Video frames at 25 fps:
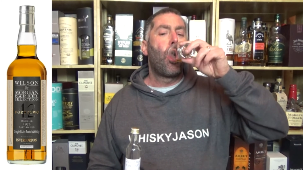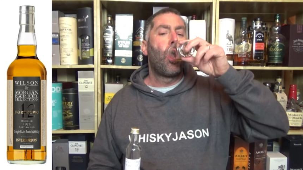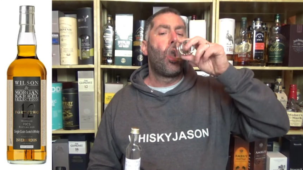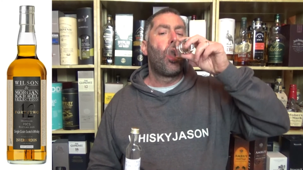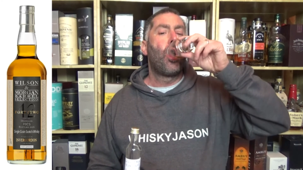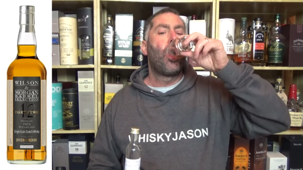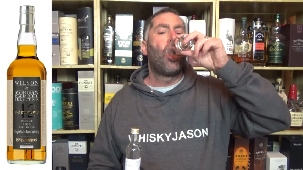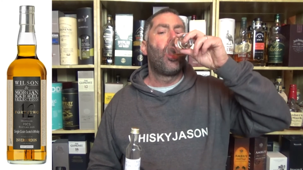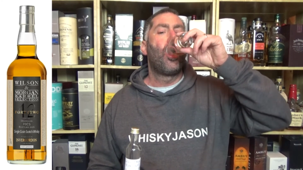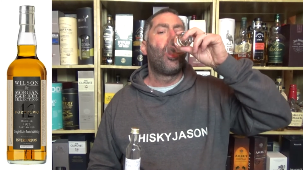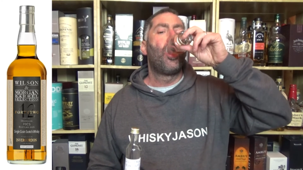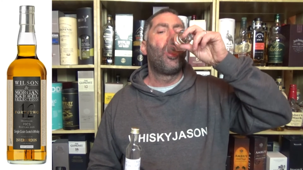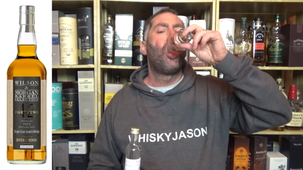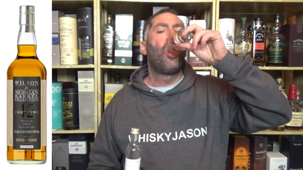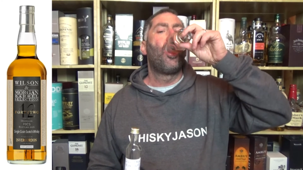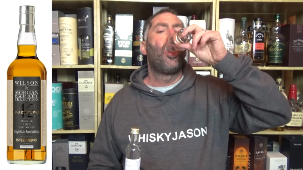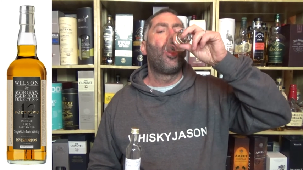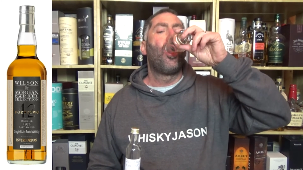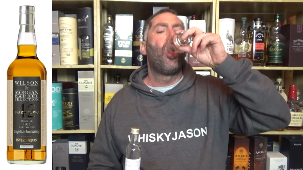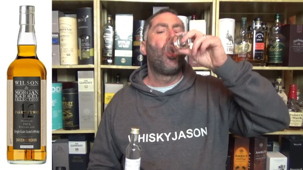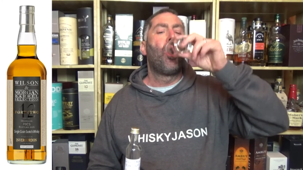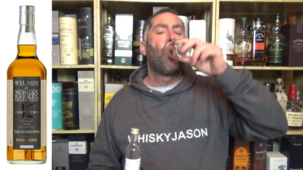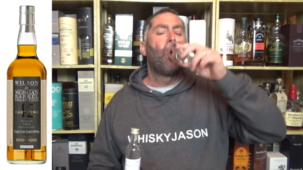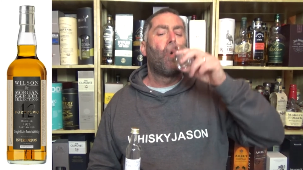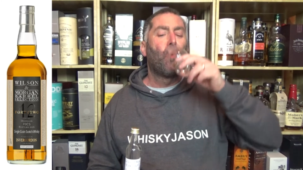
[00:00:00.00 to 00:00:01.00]

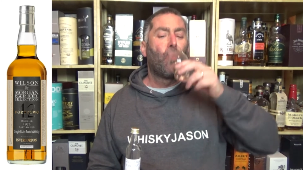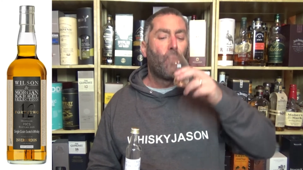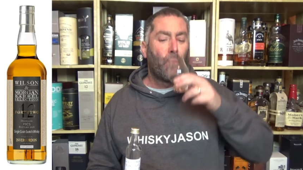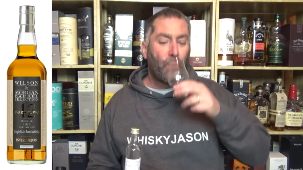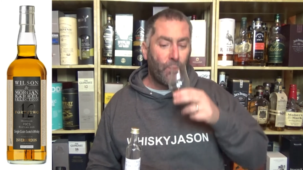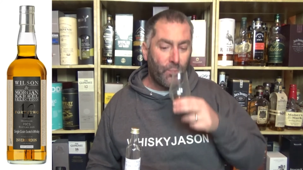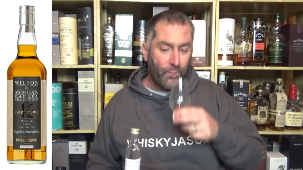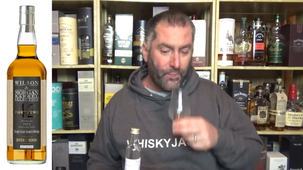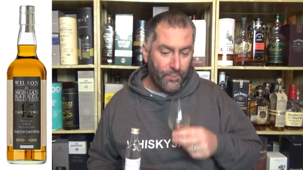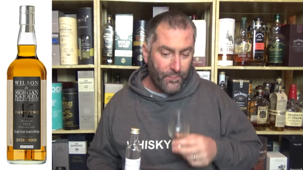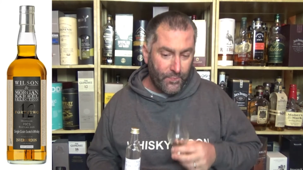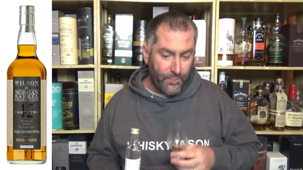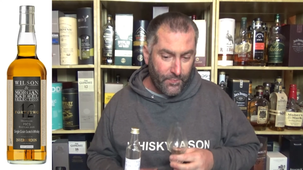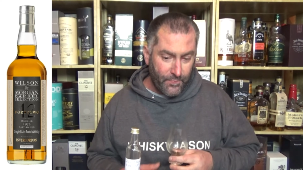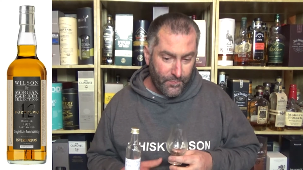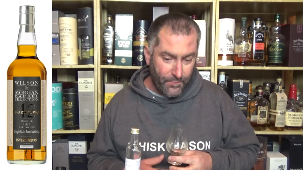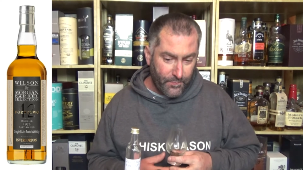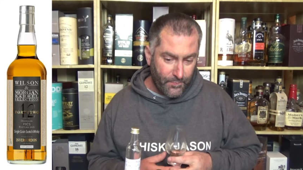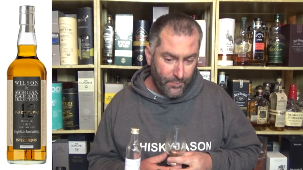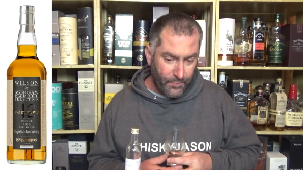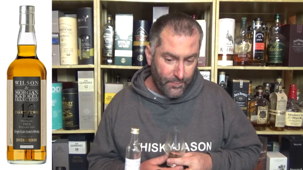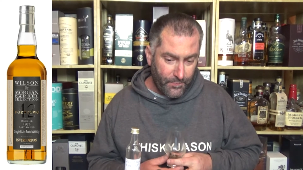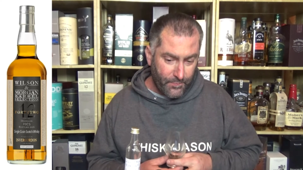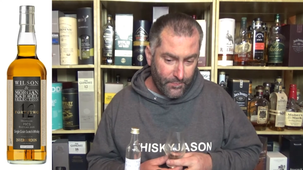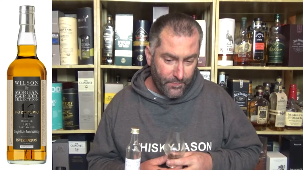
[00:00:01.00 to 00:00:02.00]

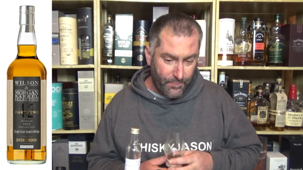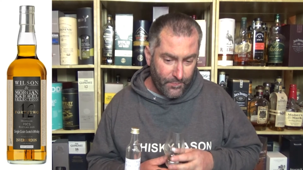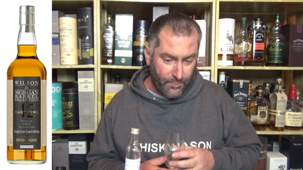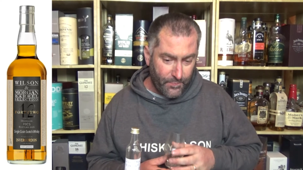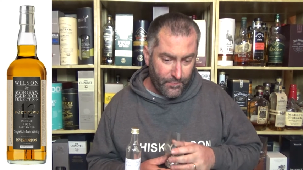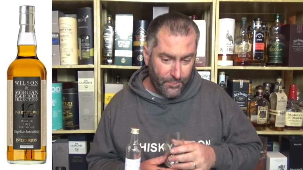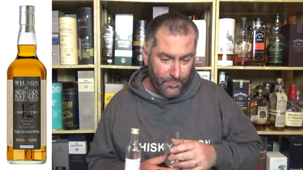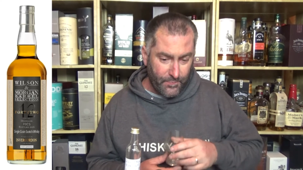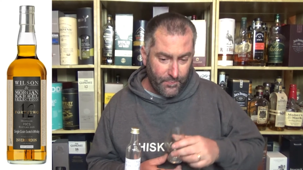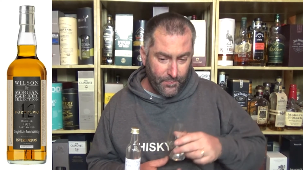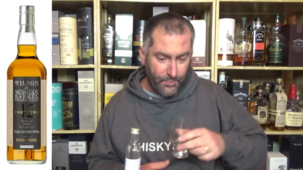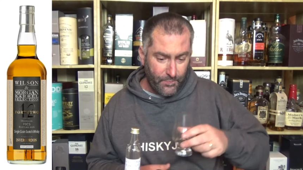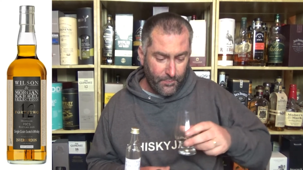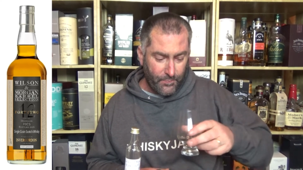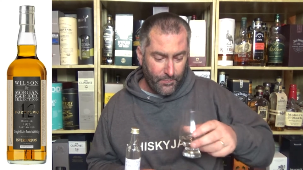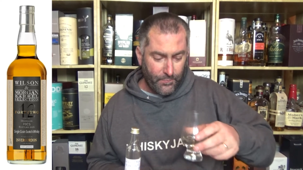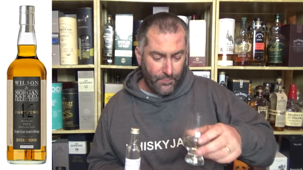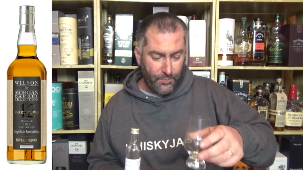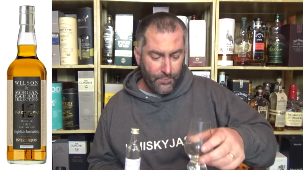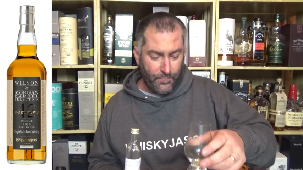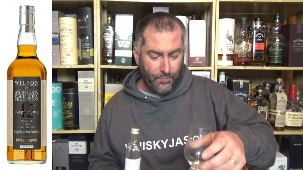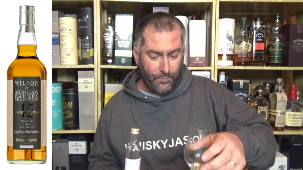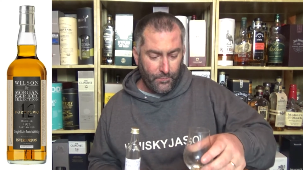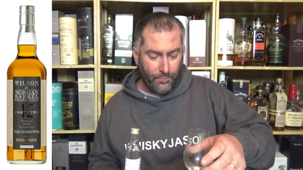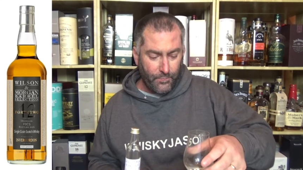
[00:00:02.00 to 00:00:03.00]

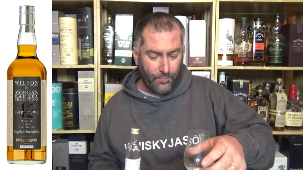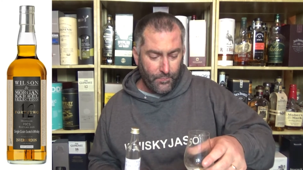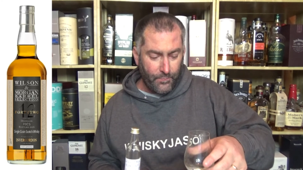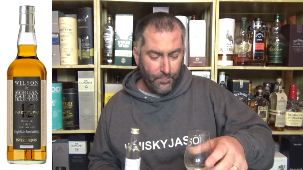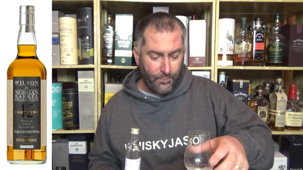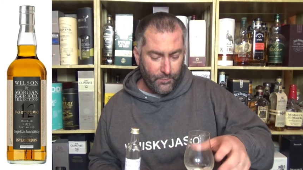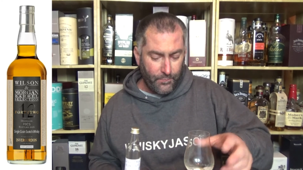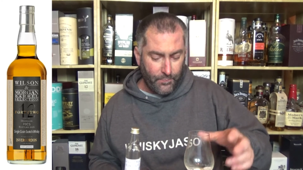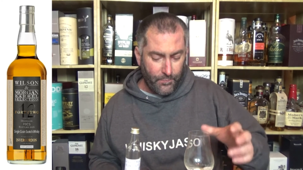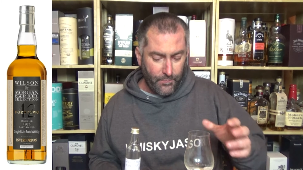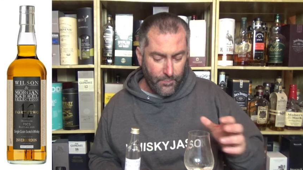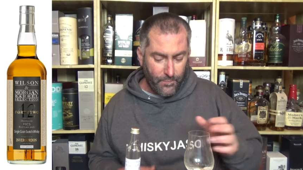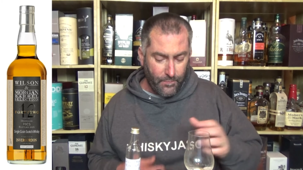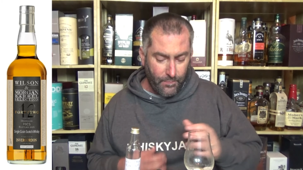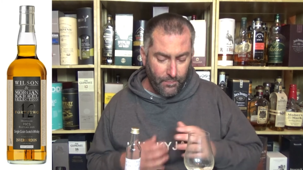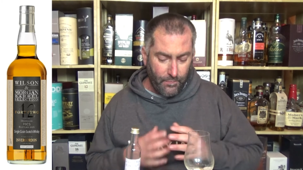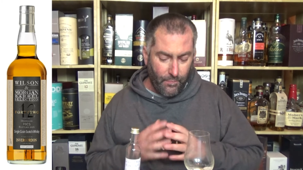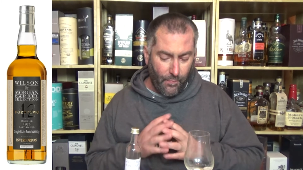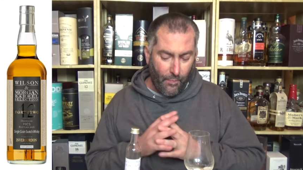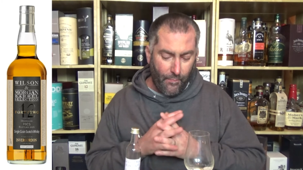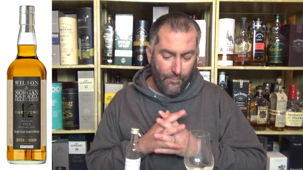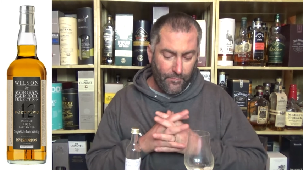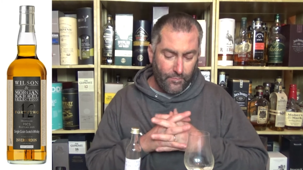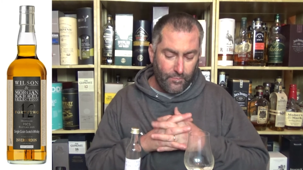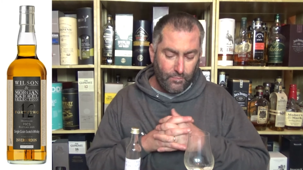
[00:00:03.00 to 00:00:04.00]

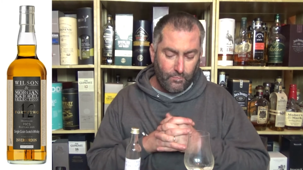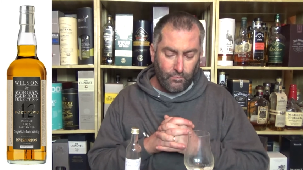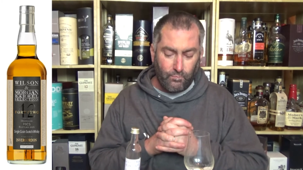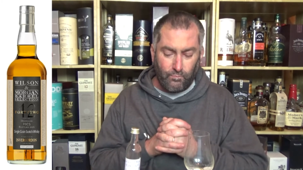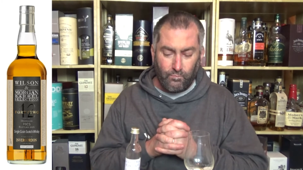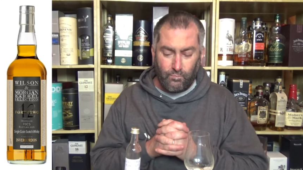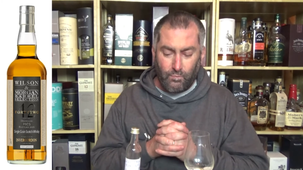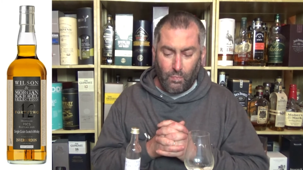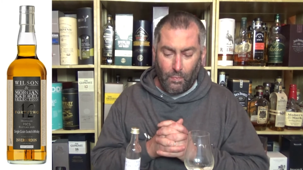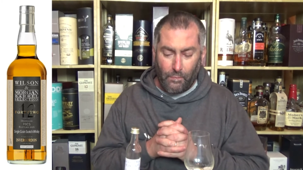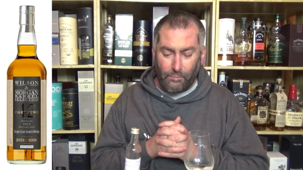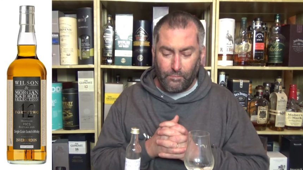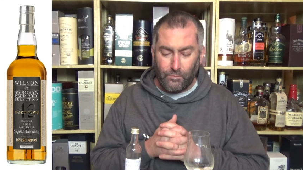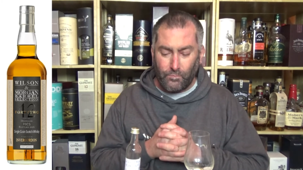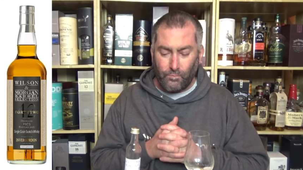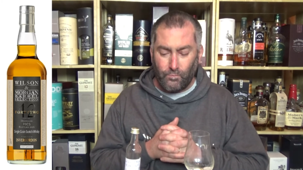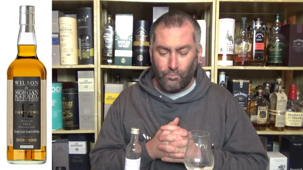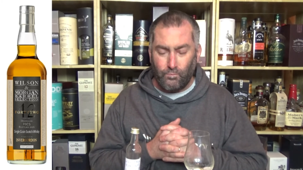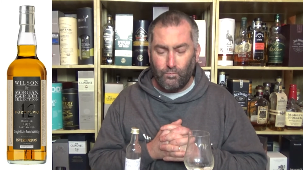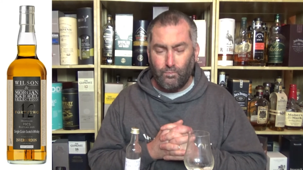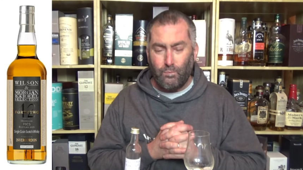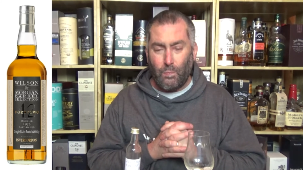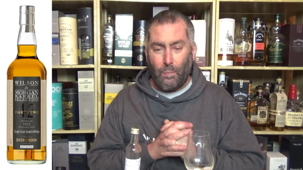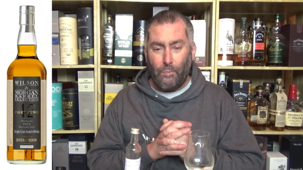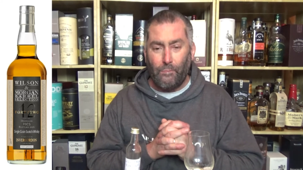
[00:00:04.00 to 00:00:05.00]

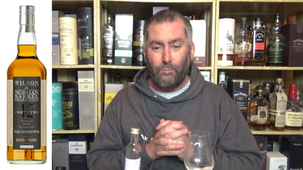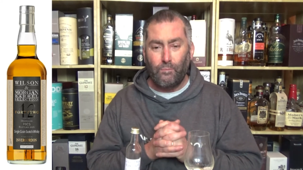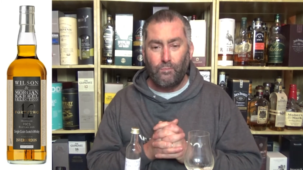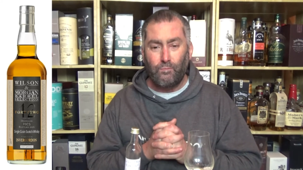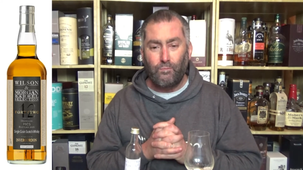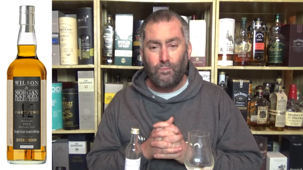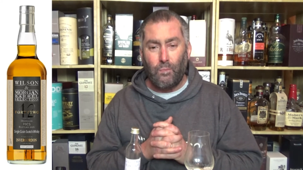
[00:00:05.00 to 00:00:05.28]
(no one is talking)